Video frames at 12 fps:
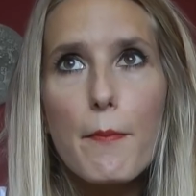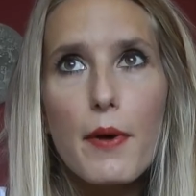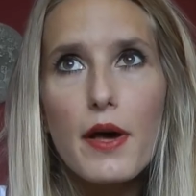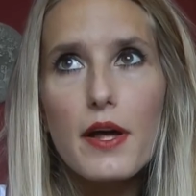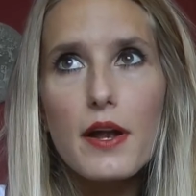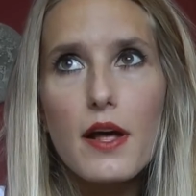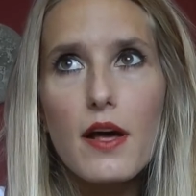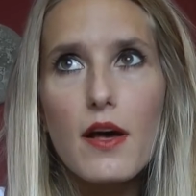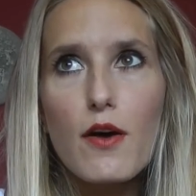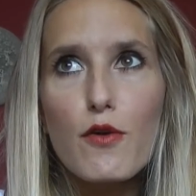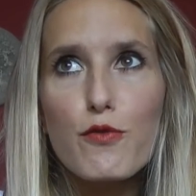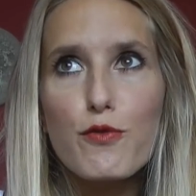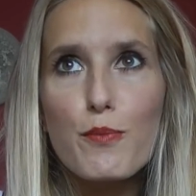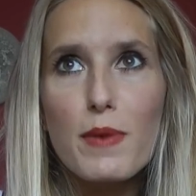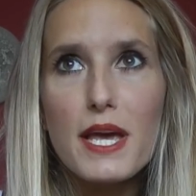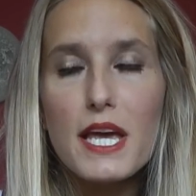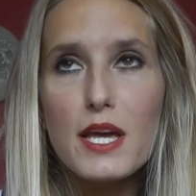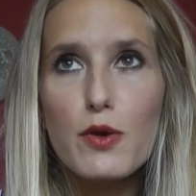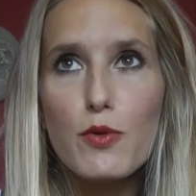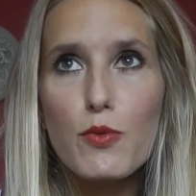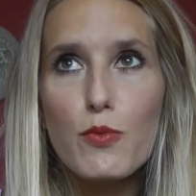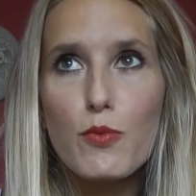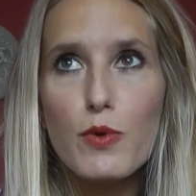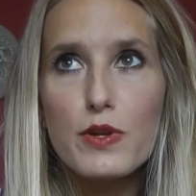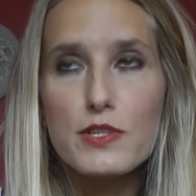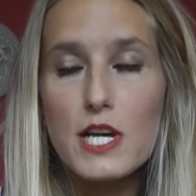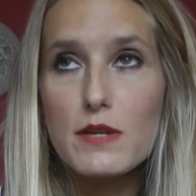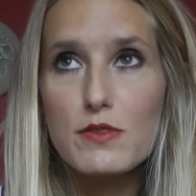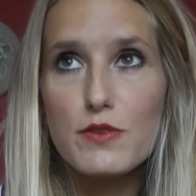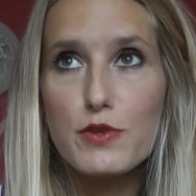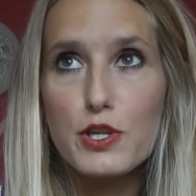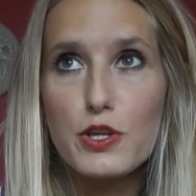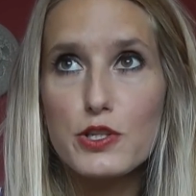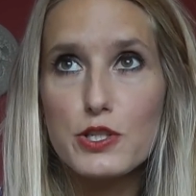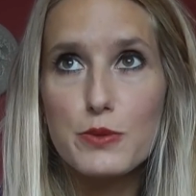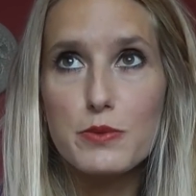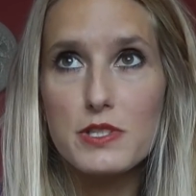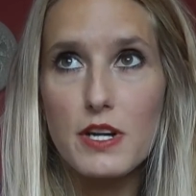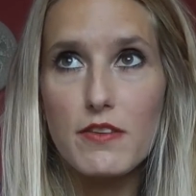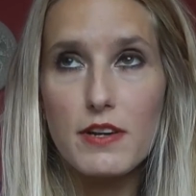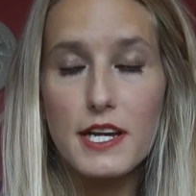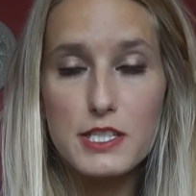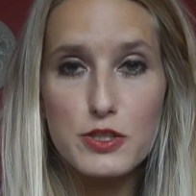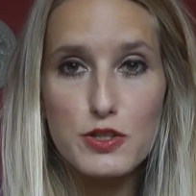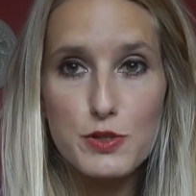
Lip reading: But for me, in terms of the YouTubers I relate to,